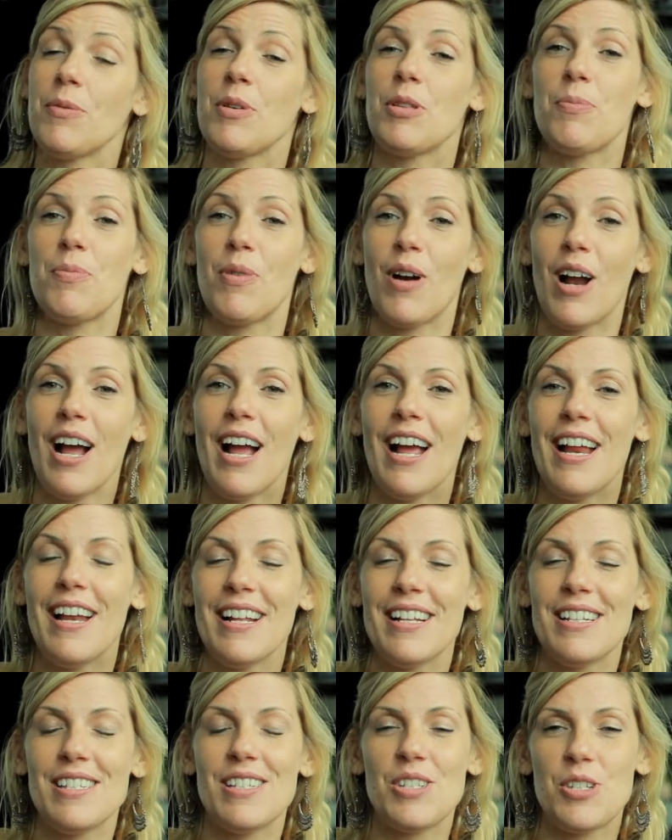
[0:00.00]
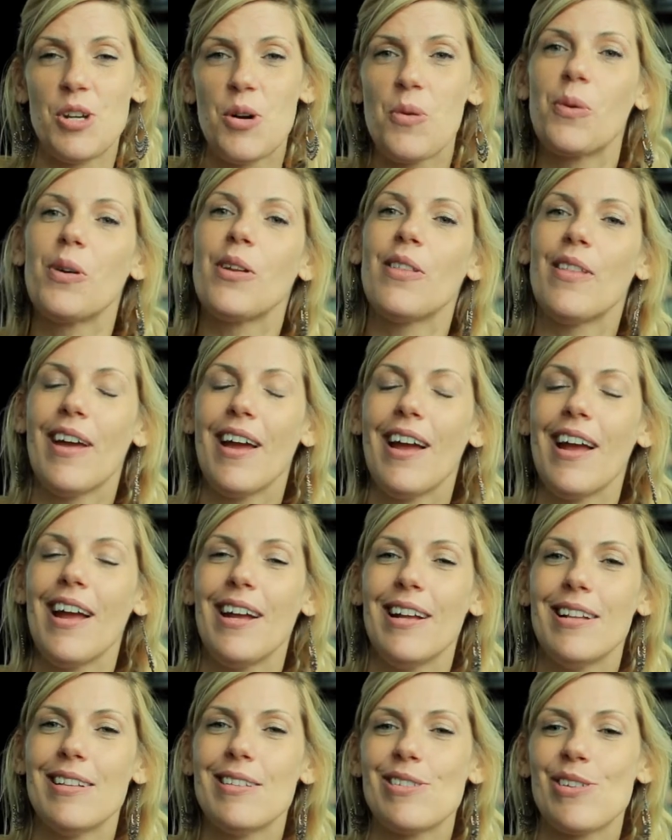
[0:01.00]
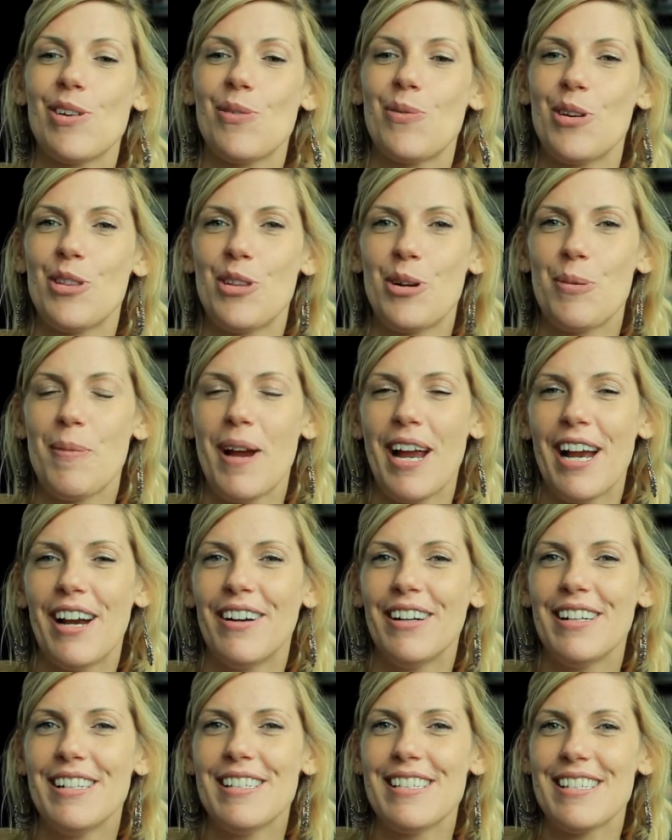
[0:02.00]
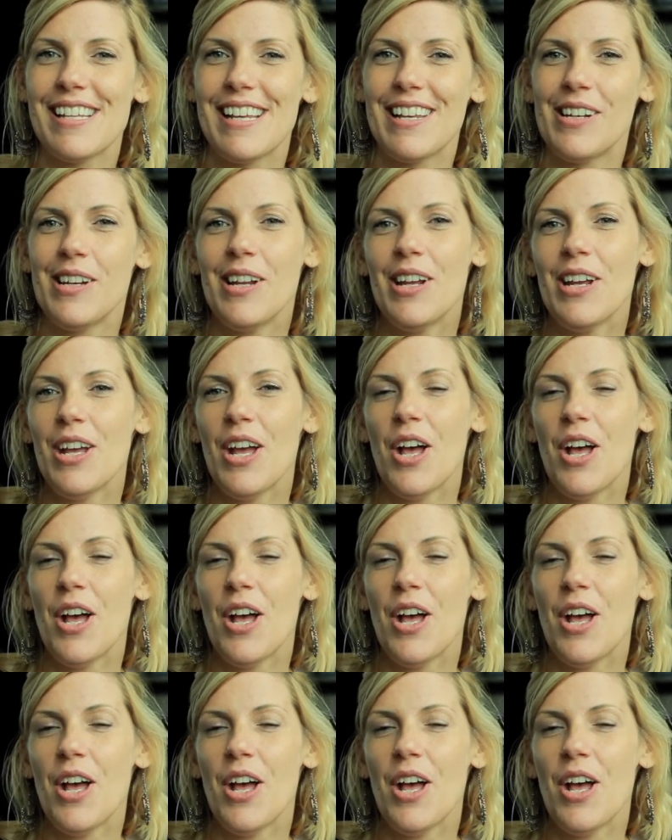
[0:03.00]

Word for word: with pride, and so were they, and so were their parents. And